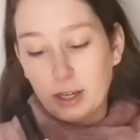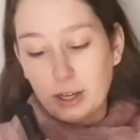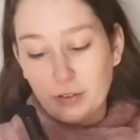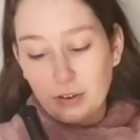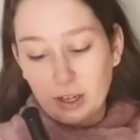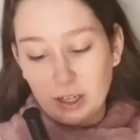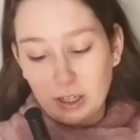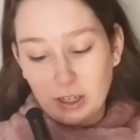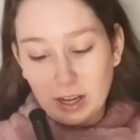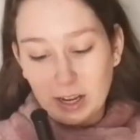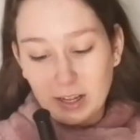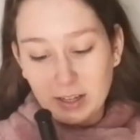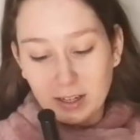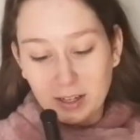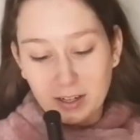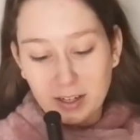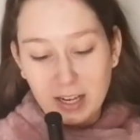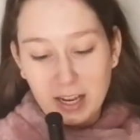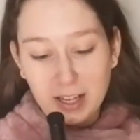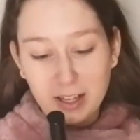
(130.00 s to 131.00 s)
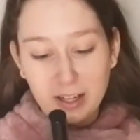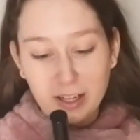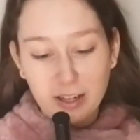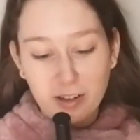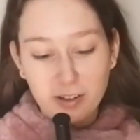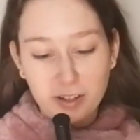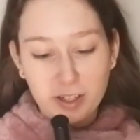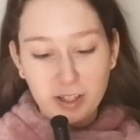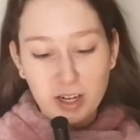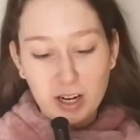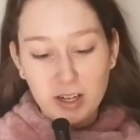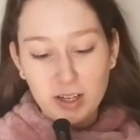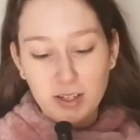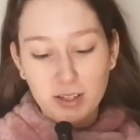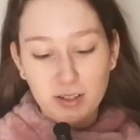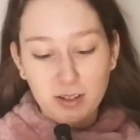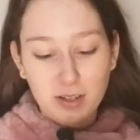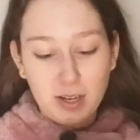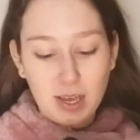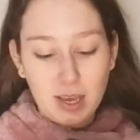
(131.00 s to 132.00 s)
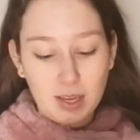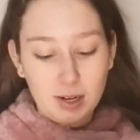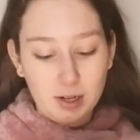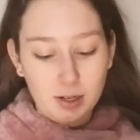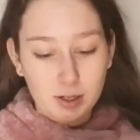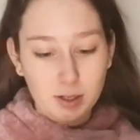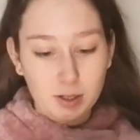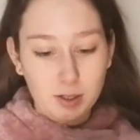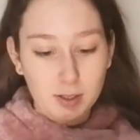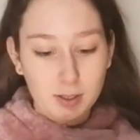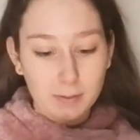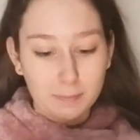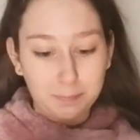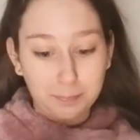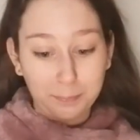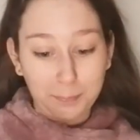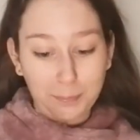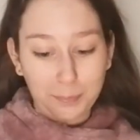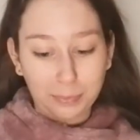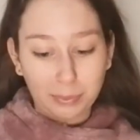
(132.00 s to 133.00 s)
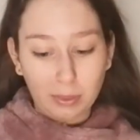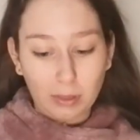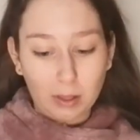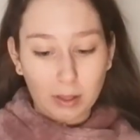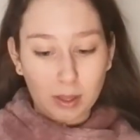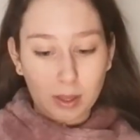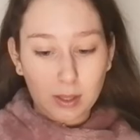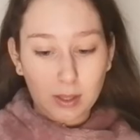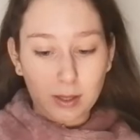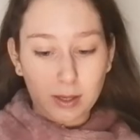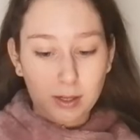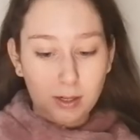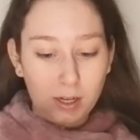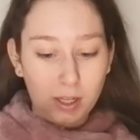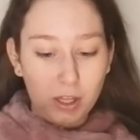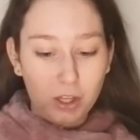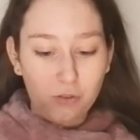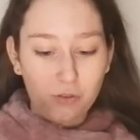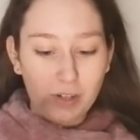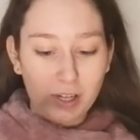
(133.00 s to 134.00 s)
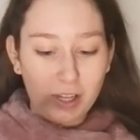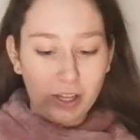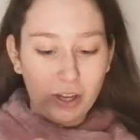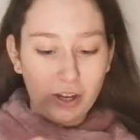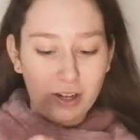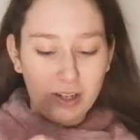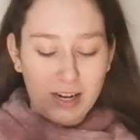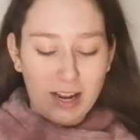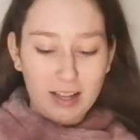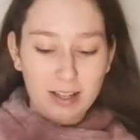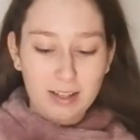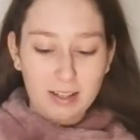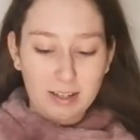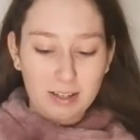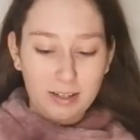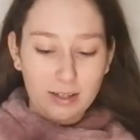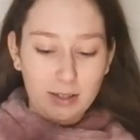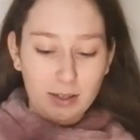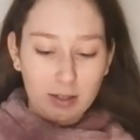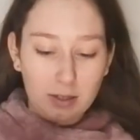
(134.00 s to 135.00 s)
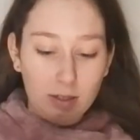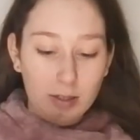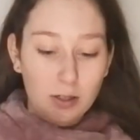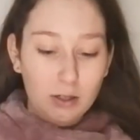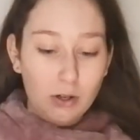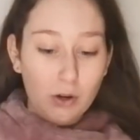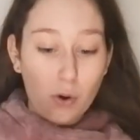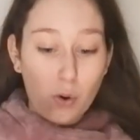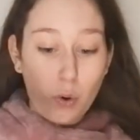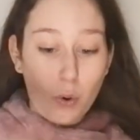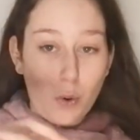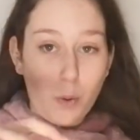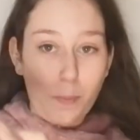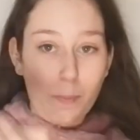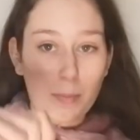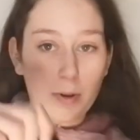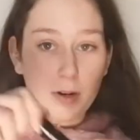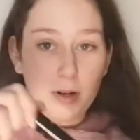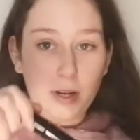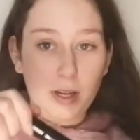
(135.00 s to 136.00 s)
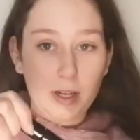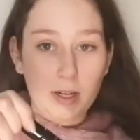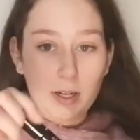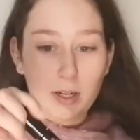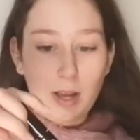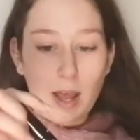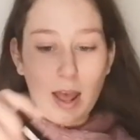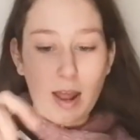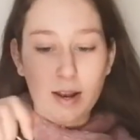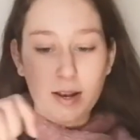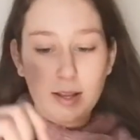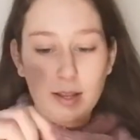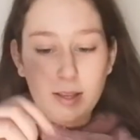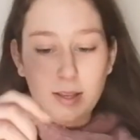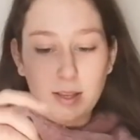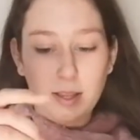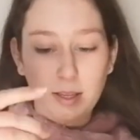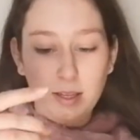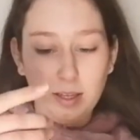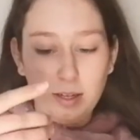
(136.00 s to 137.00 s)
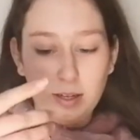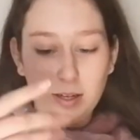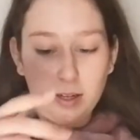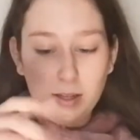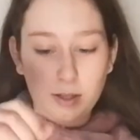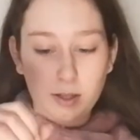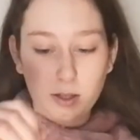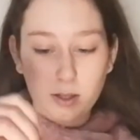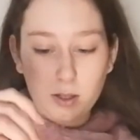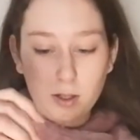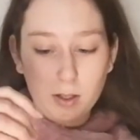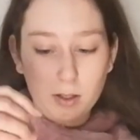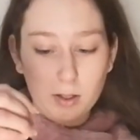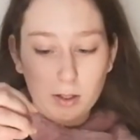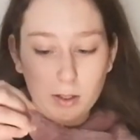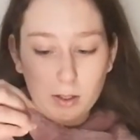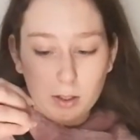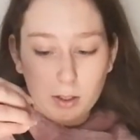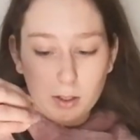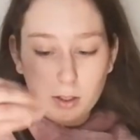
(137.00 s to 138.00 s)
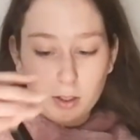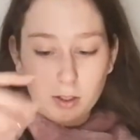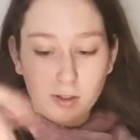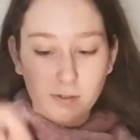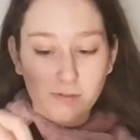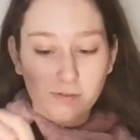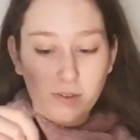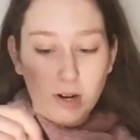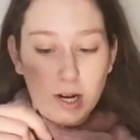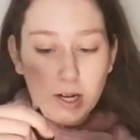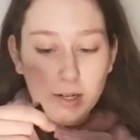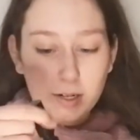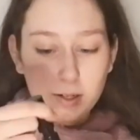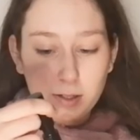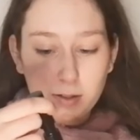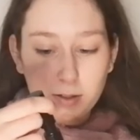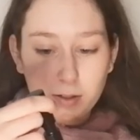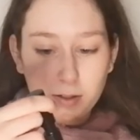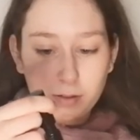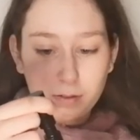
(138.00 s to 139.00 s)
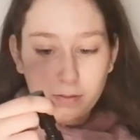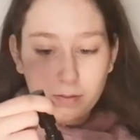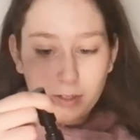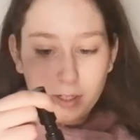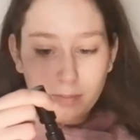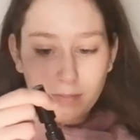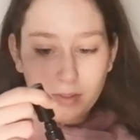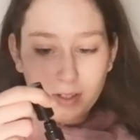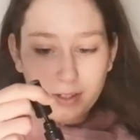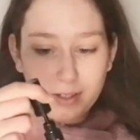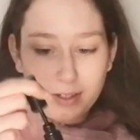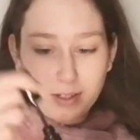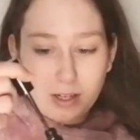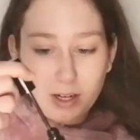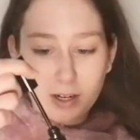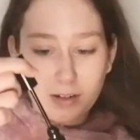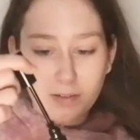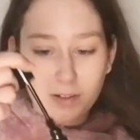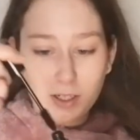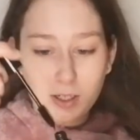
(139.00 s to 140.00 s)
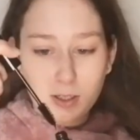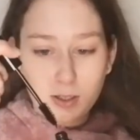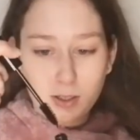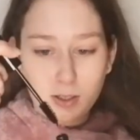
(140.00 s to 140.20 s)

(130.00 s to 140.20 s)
I really like it. There's little stars on it. It's really cute. Let's open it and see the band of the mascara.